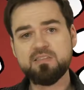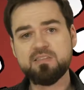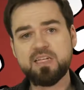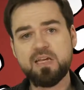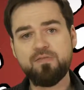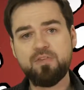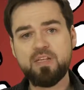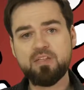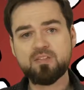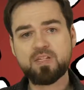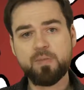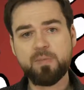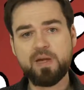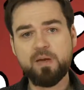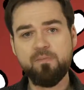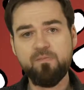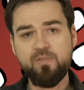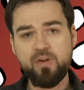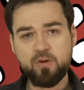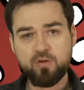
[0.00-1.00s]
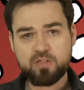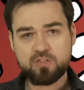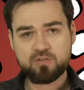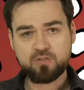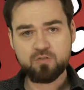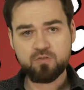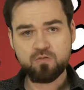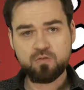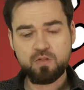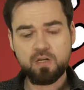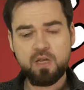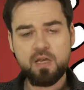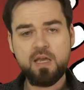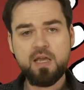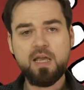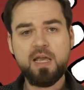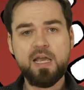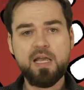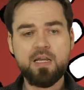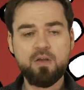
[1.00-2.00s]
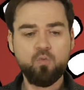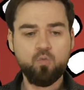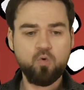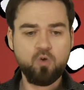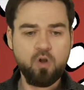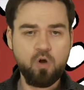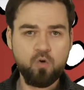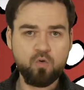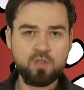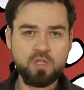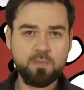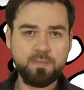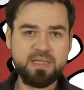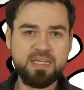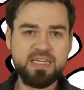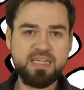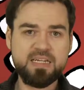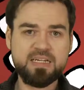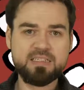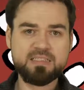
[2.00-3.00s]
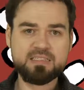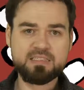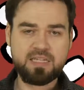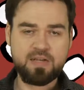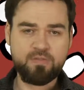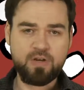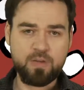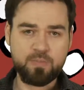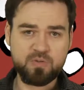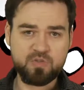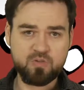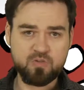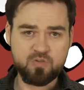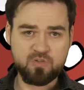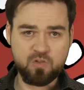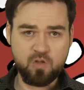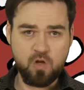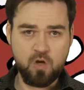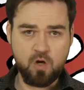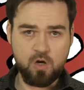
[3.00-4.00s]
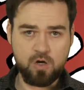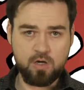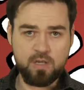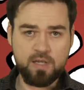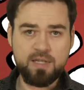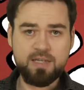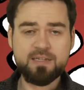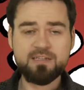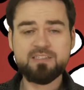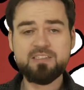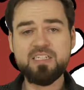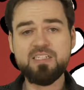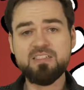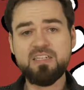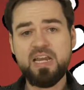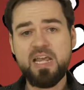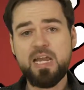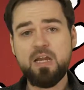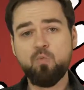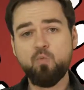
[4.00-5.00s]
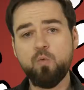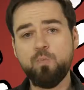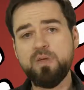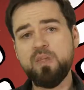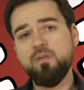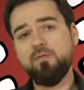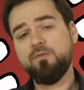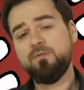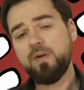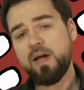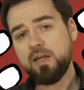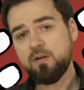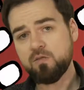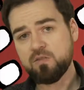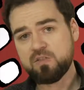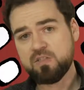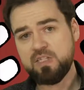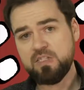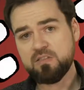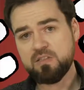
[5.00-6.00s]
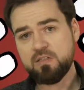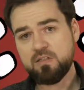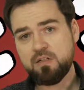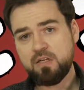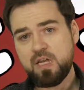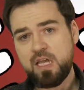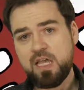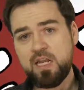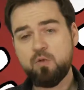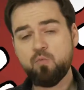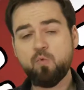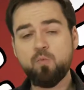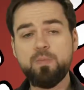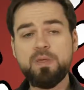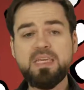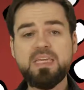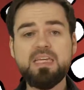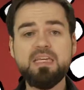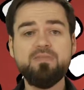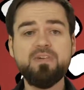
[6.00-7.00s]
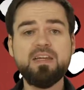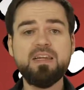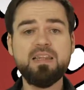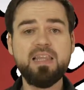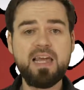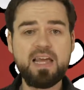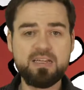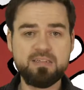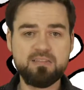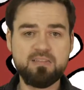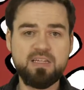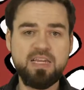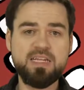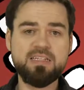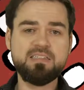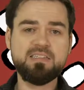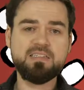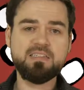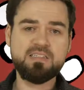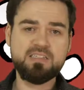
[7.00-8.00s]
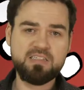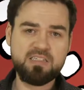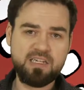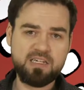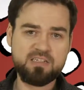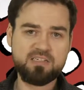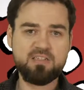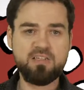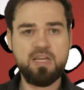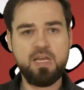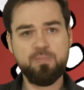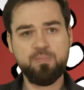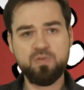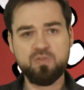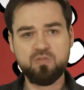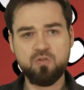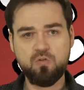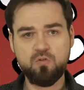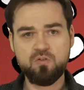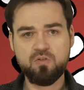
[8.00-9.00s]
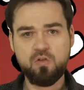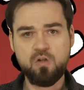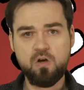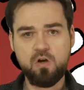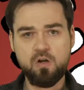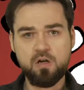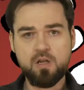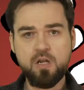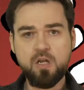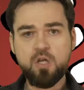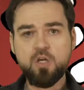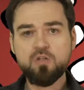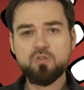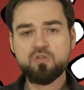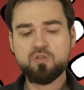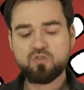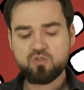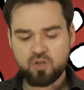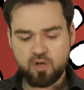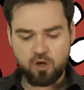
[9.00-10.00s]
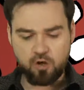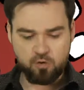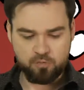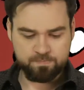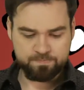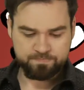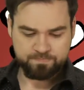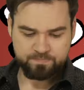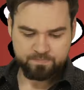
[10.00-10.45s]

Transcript: 7 is coming up very soon, and it will only be 7 episodes long. Season 8 will be the final season, and it will be even less at 6 episodes long. So,